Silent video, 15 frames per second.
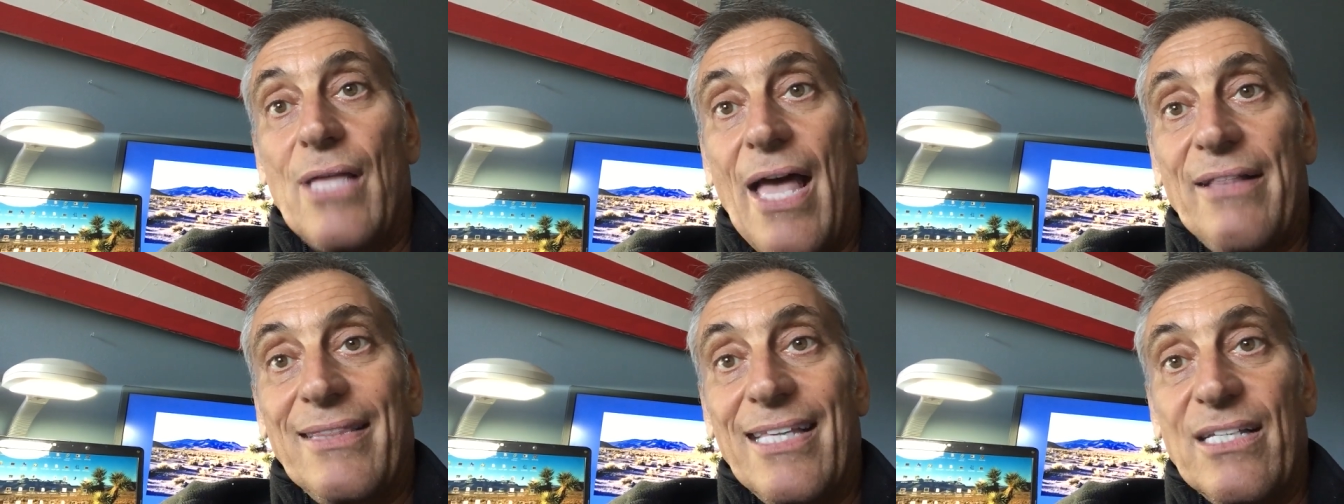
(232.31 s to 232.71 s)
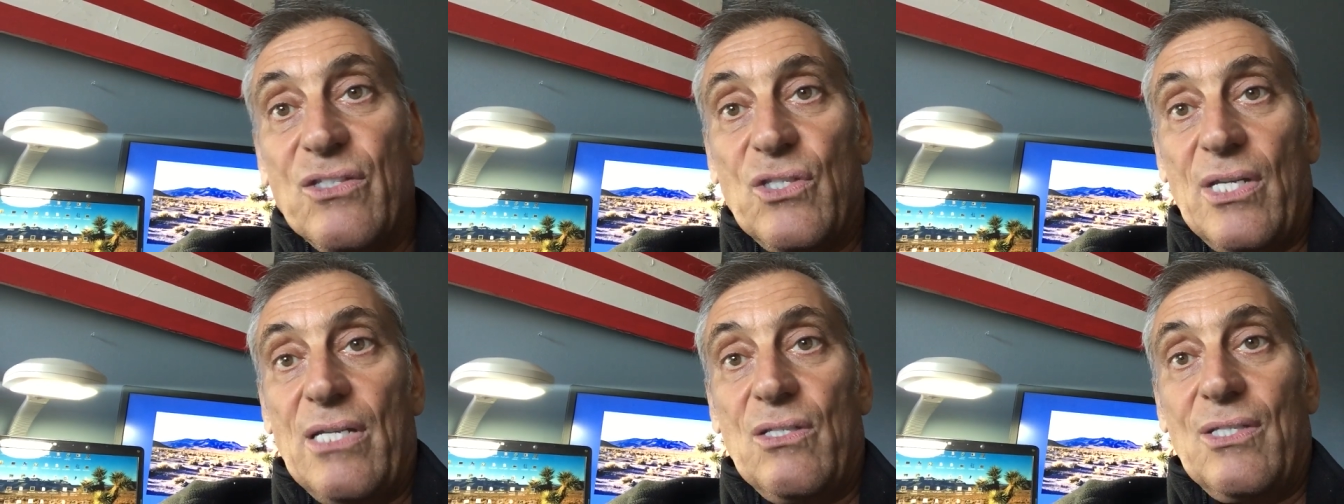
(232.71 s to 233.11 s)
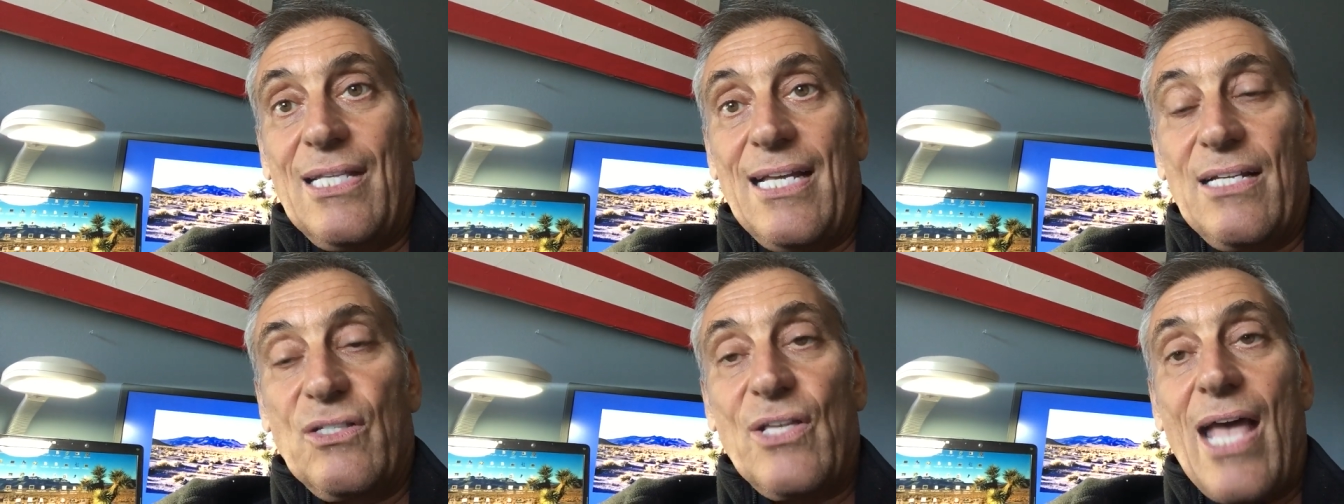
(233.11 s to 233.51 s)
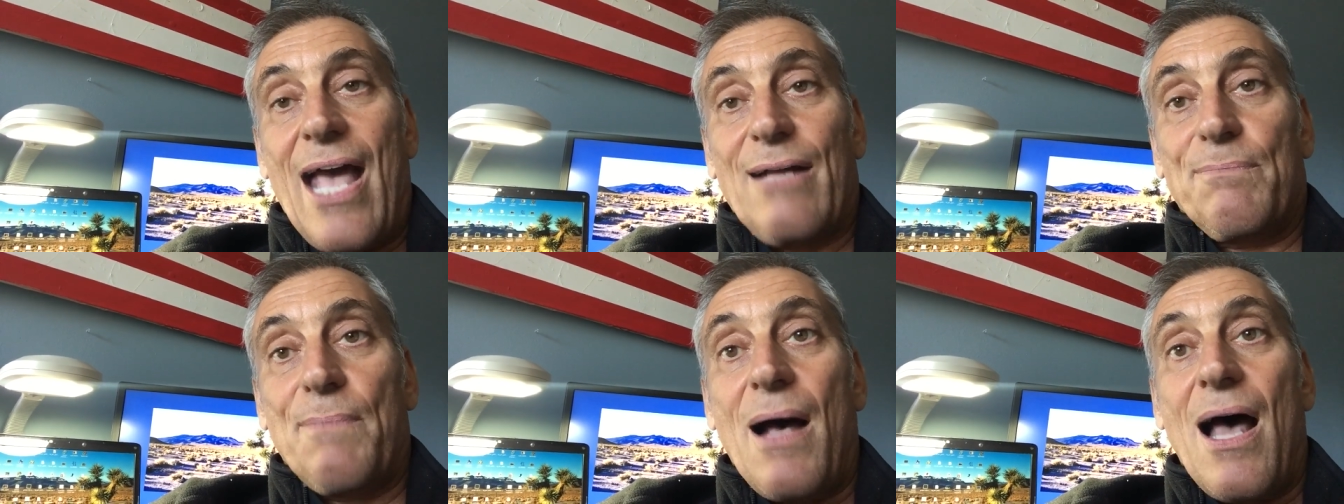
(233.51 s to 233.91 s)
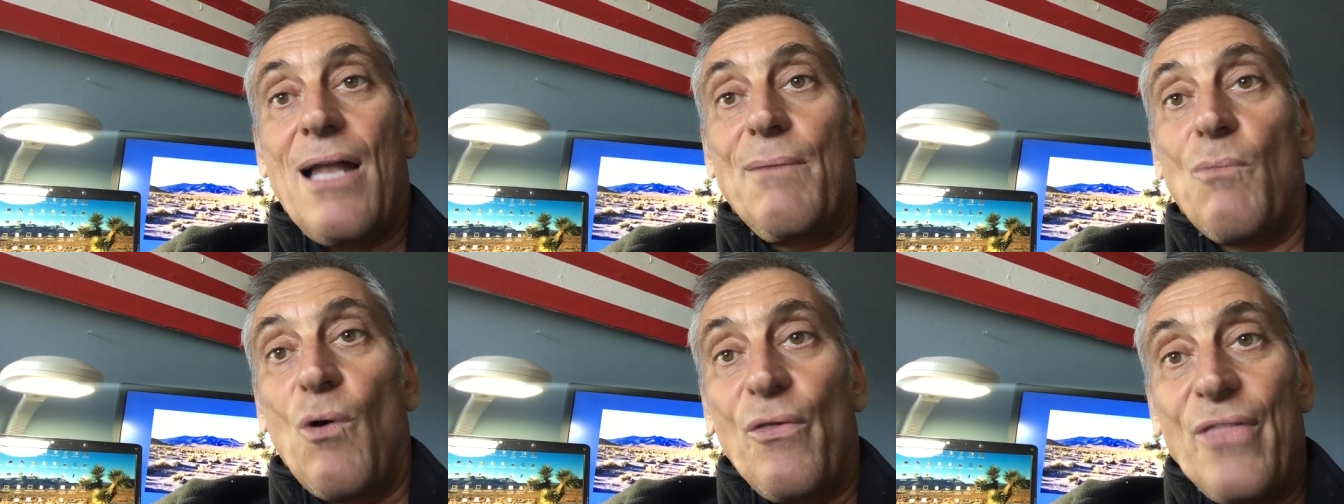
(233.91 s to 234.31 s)
that this is the exact
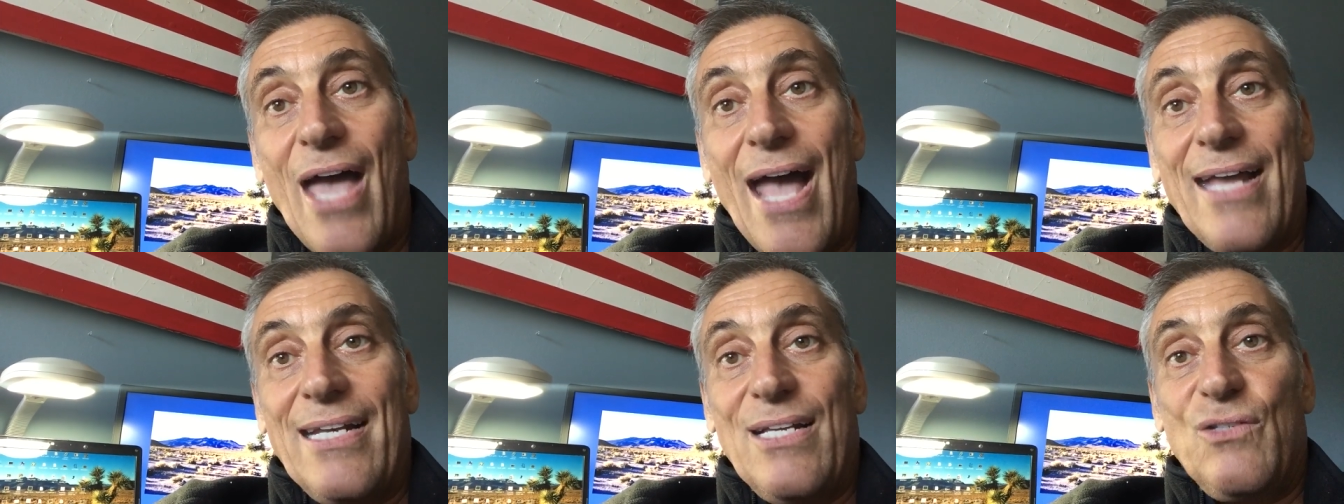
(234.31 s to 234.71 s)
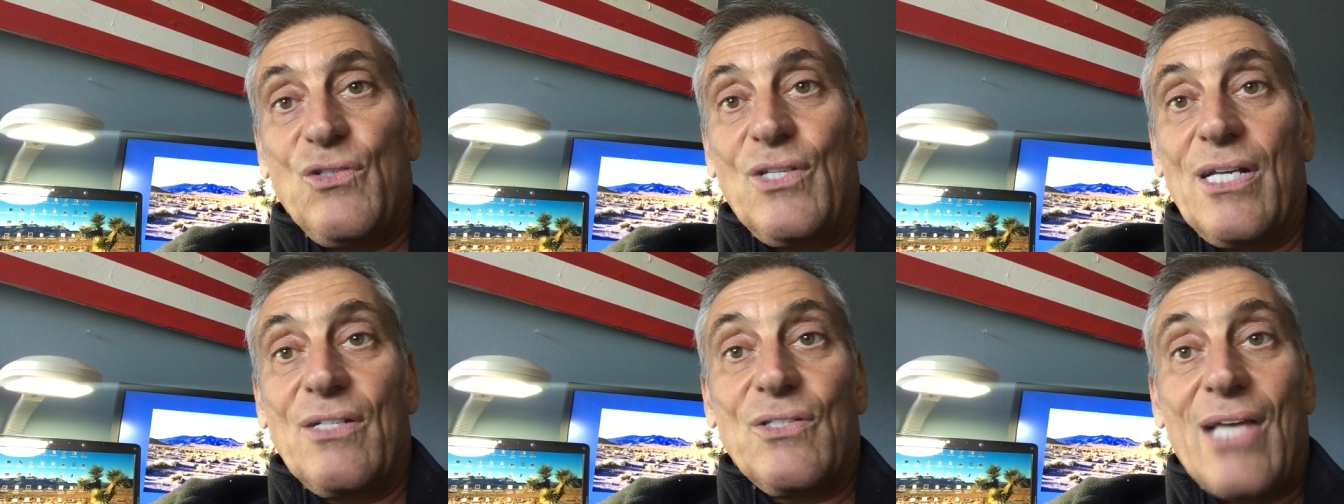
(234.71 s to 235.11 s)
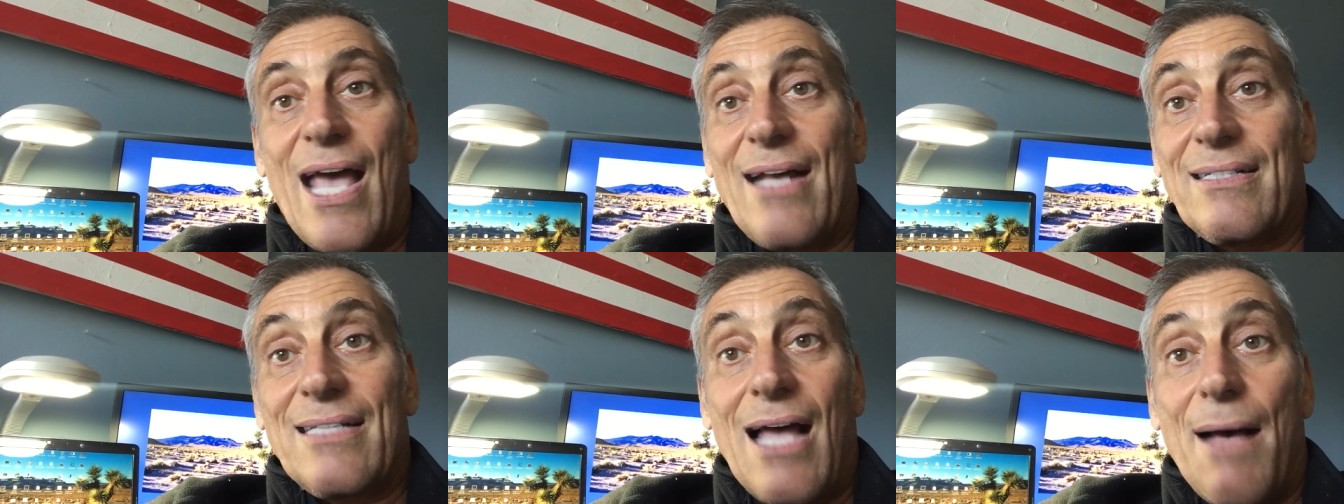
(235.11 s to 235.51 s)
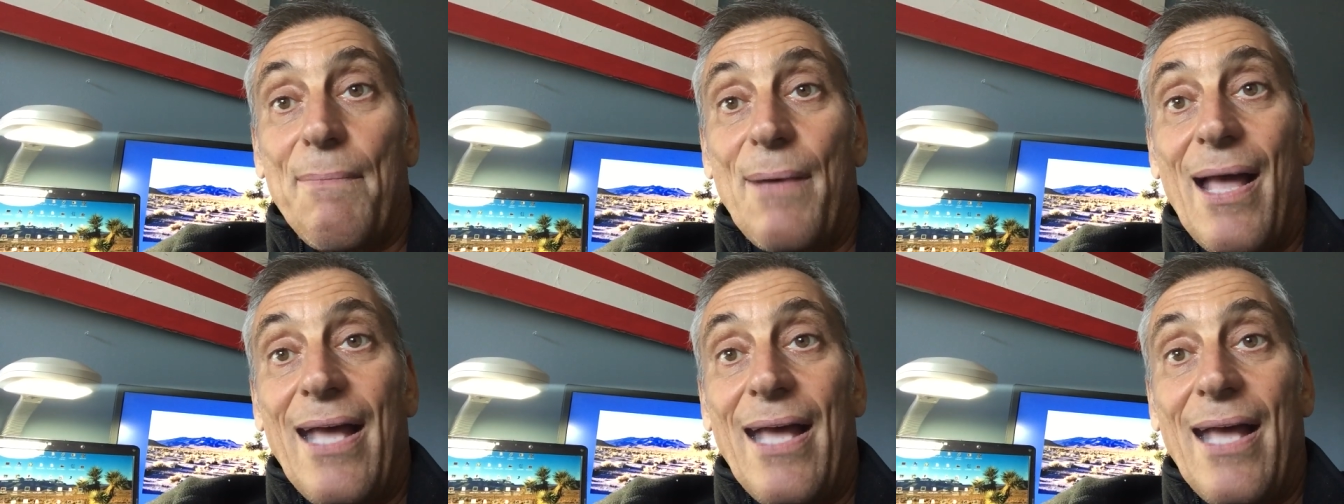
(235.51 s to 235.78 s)
bottom or that is the exact top.